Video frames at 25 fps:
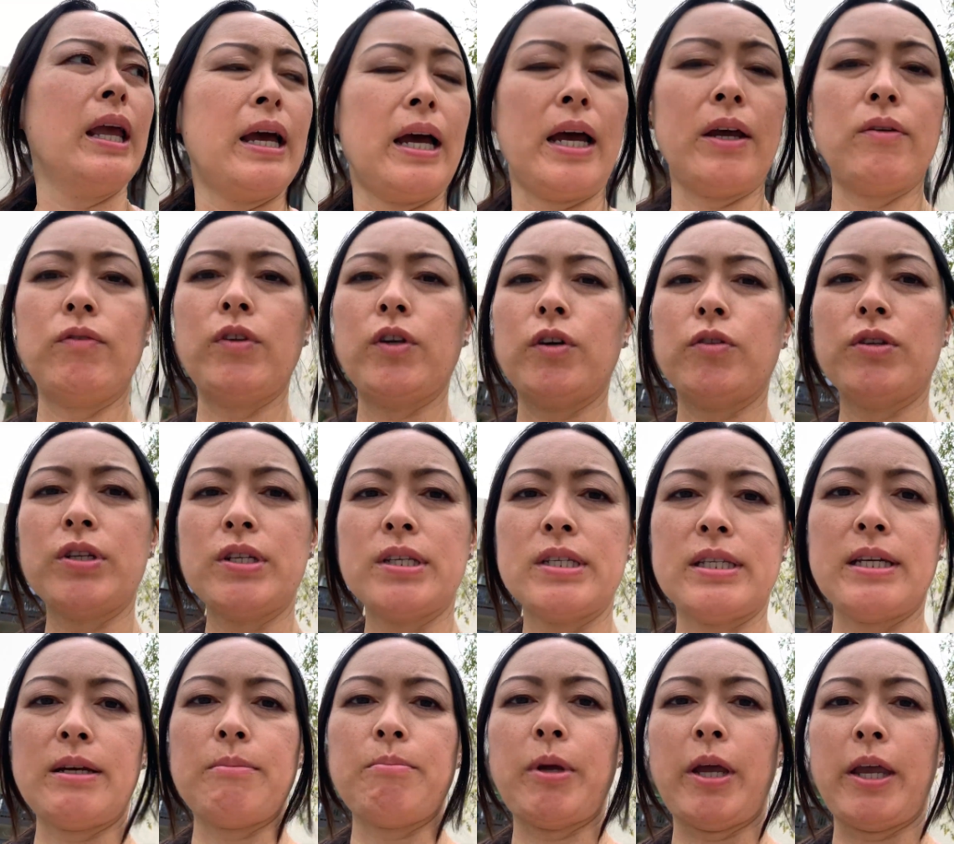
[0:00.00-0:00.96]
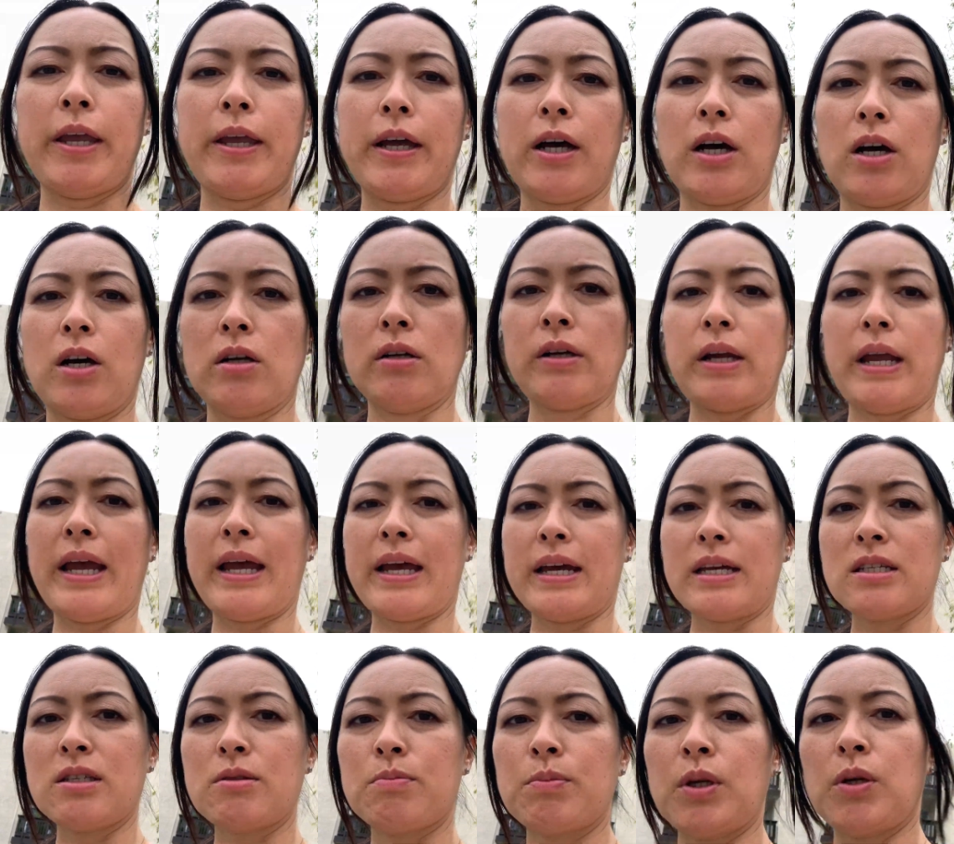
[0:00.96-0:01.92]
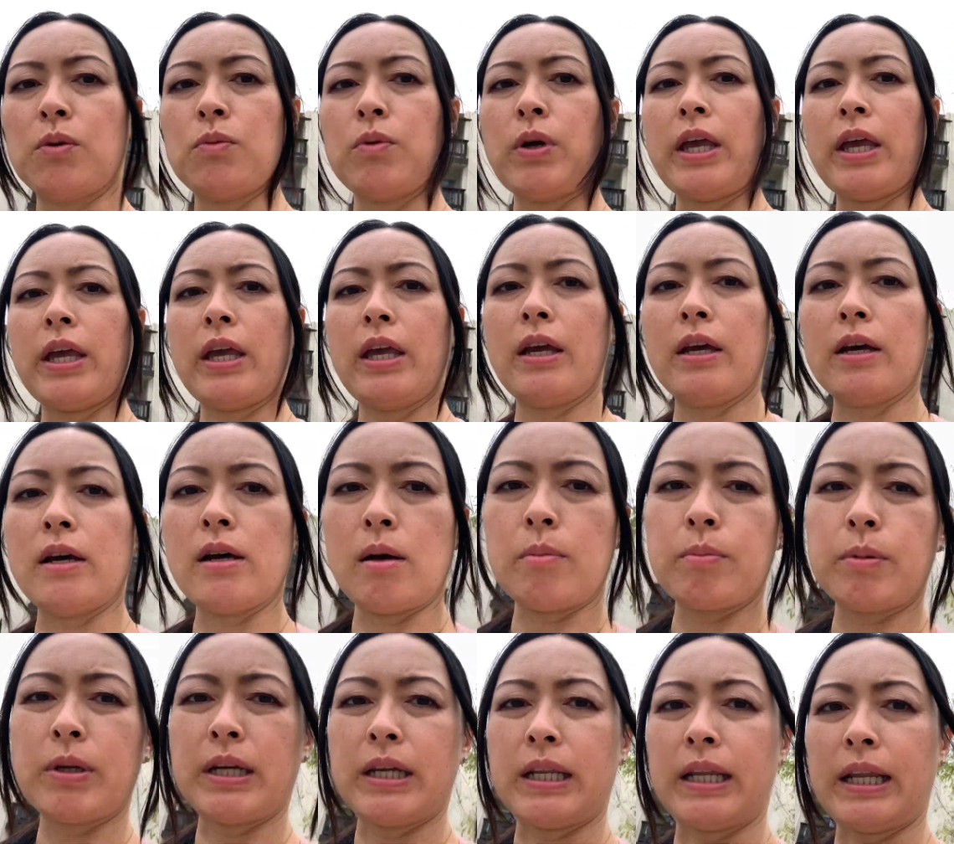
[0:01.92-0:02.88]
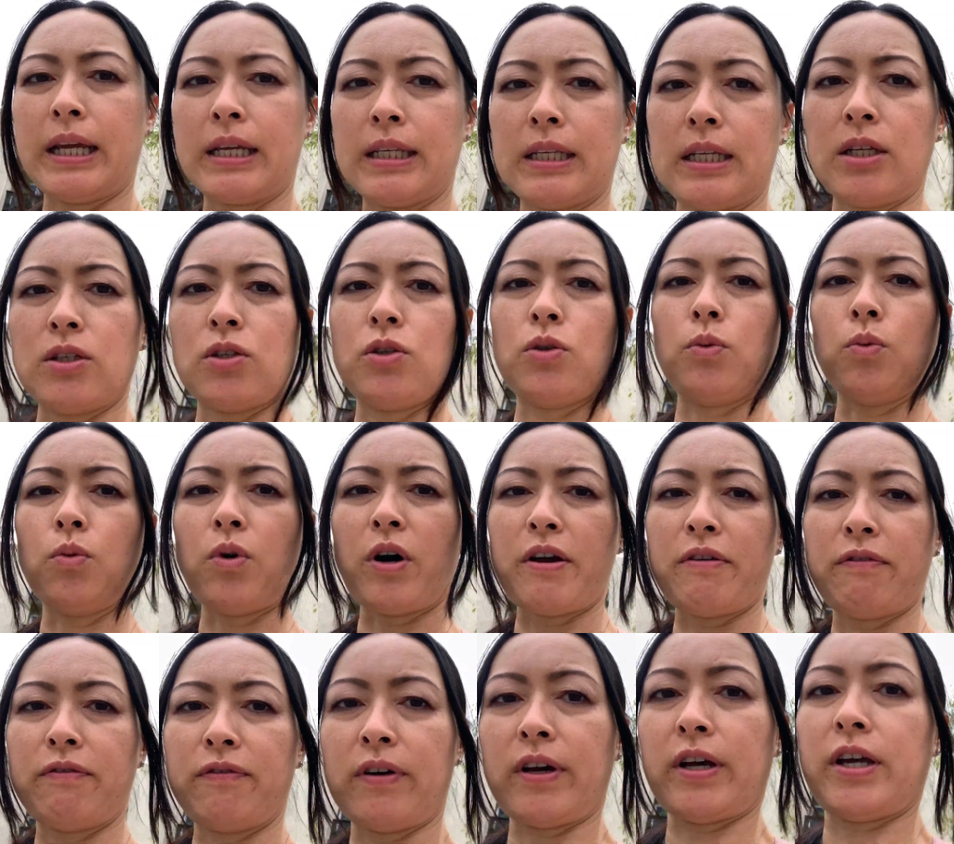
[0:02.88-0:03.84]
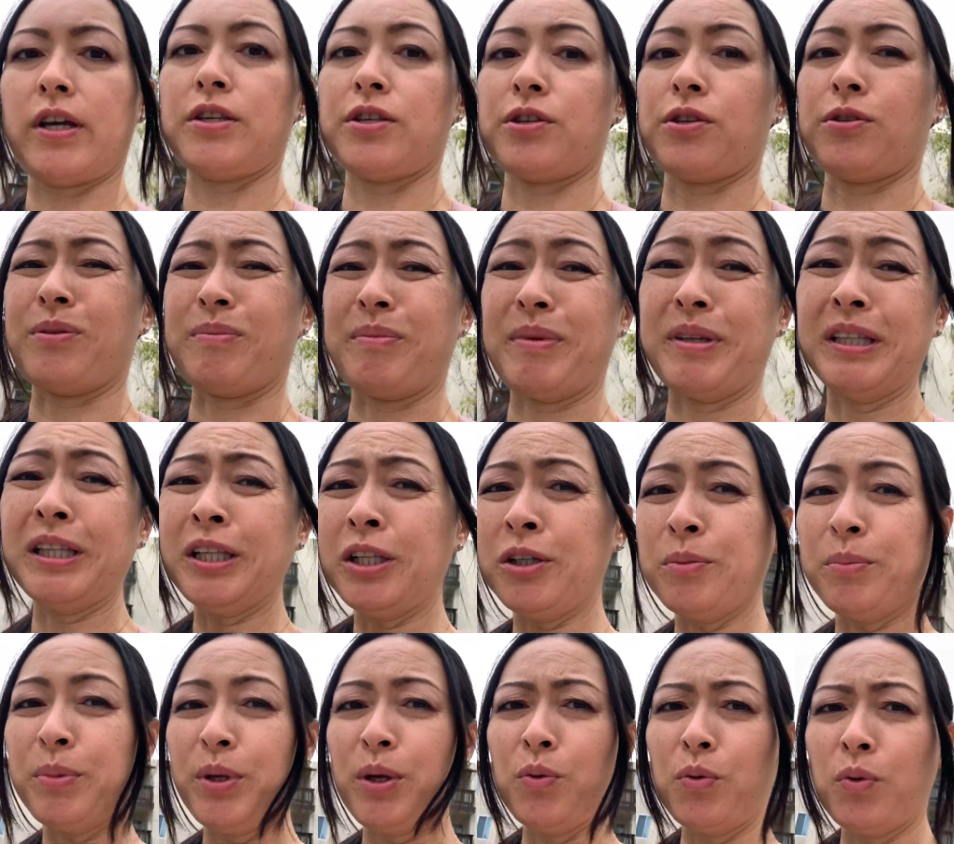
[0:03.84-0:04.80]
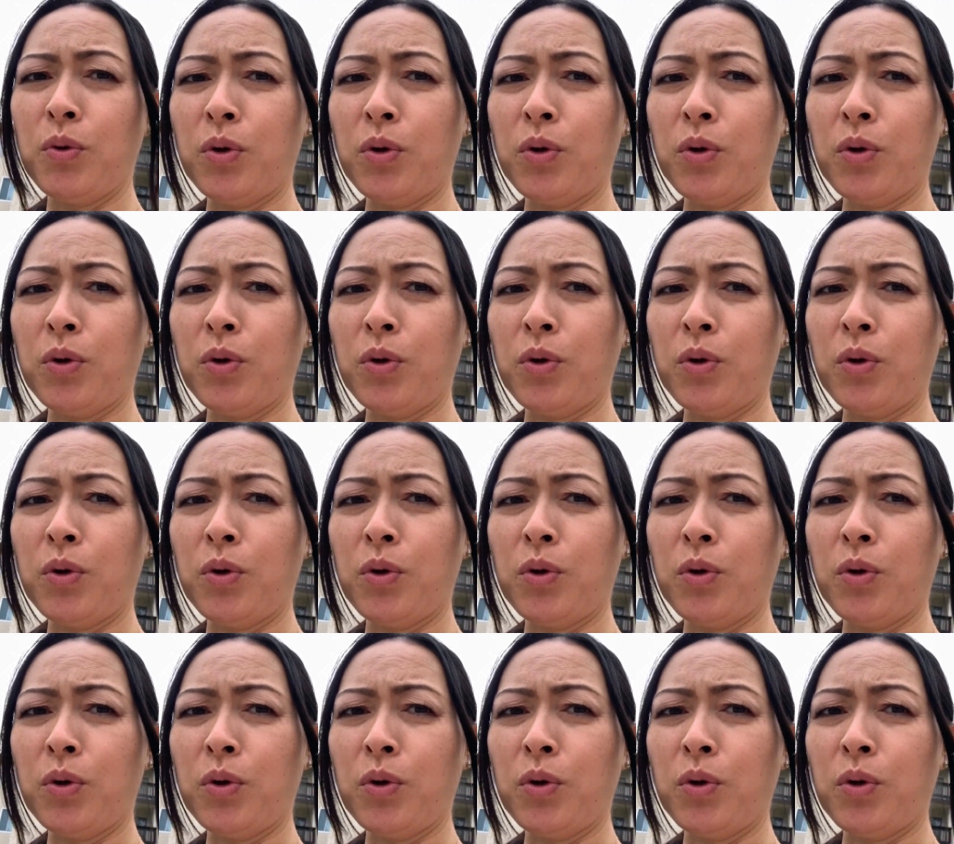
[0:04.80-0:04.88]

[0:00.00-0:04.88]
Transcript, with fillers: I've noticed that my car has been waking up connecting to Wi-Fi, so I'm a little bit